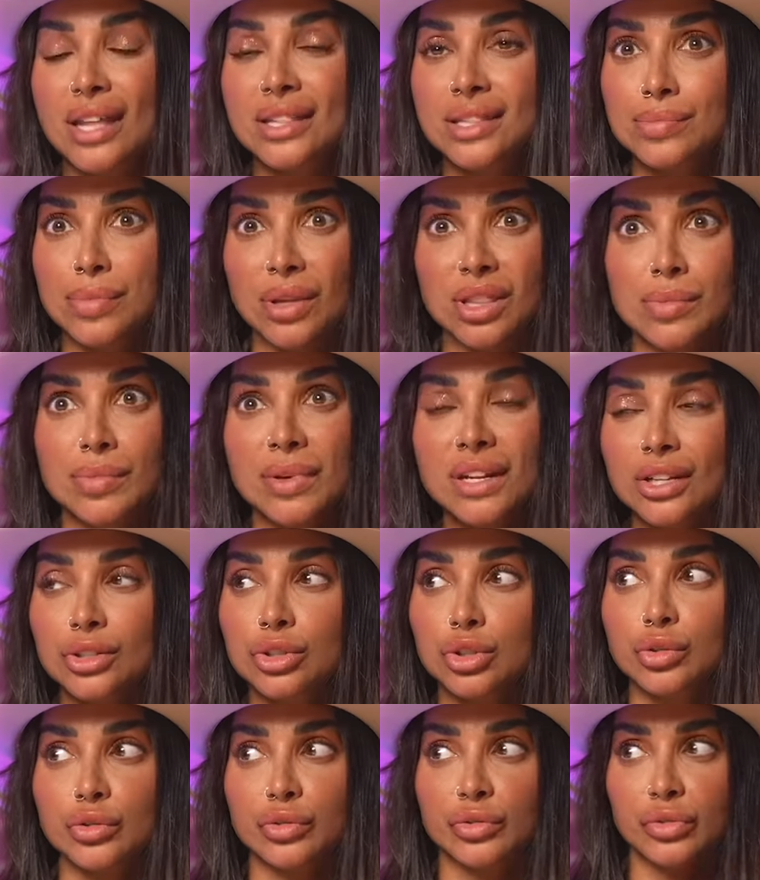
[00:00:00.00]
But the
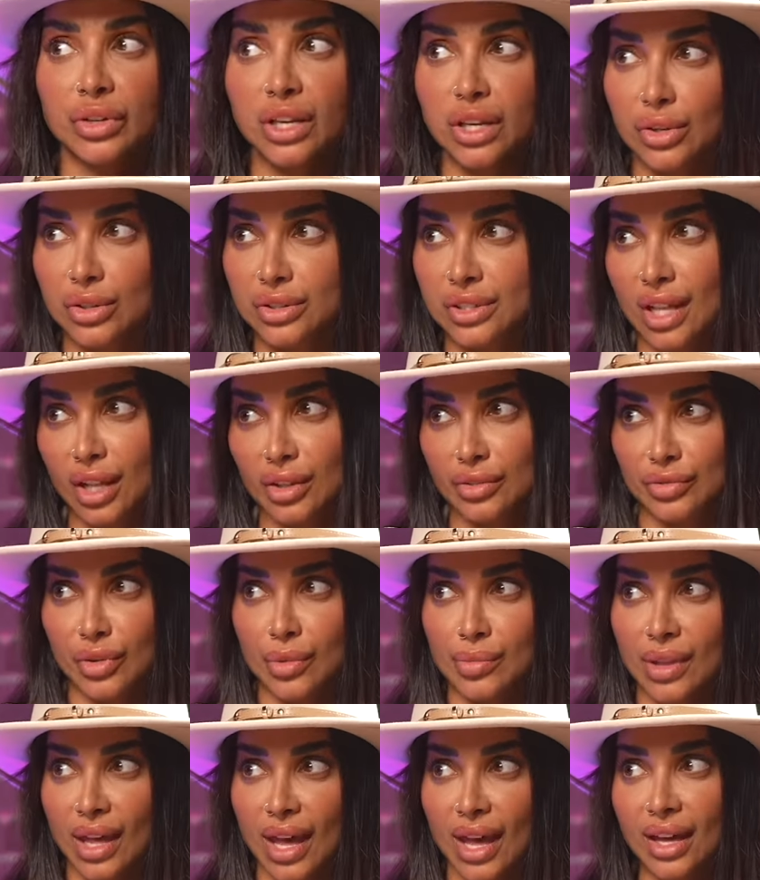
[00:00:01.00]
minute you free yourself
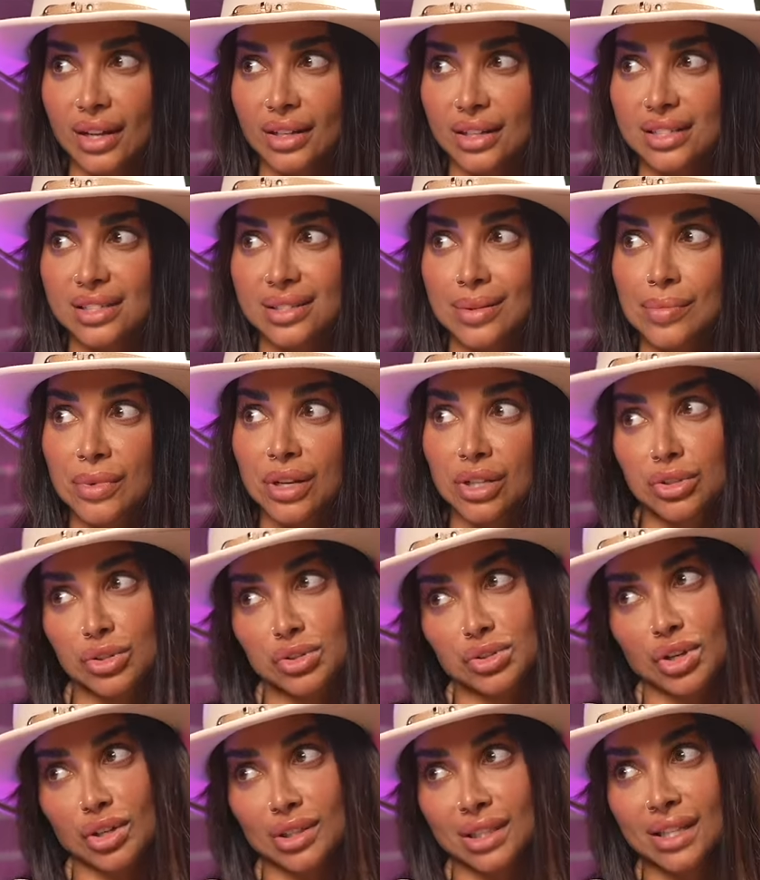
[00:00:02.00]
from that is the minute
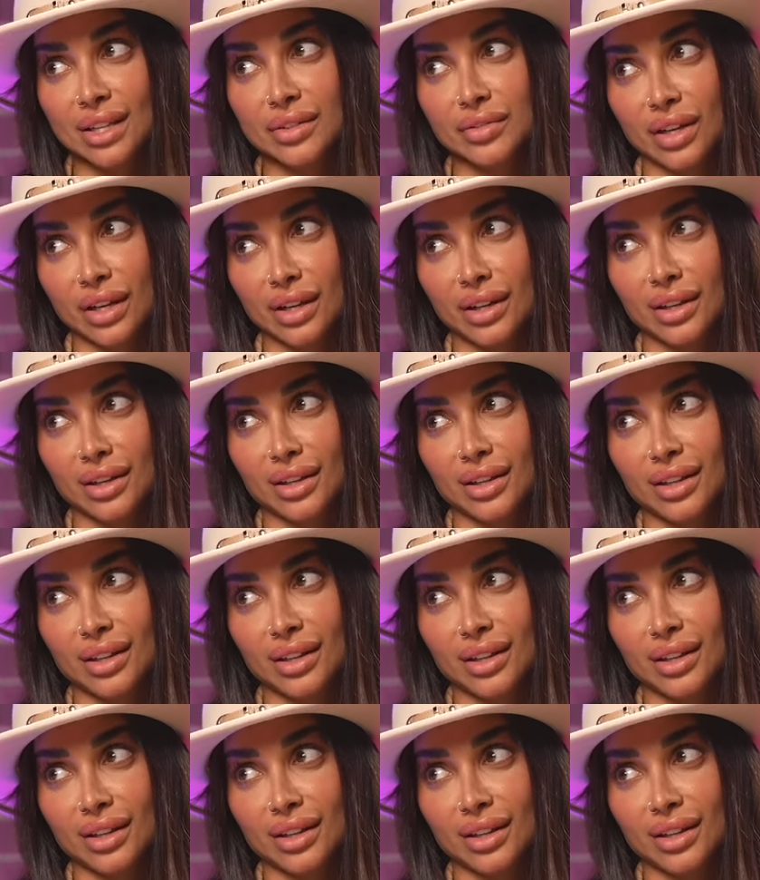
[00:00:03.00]
you start living.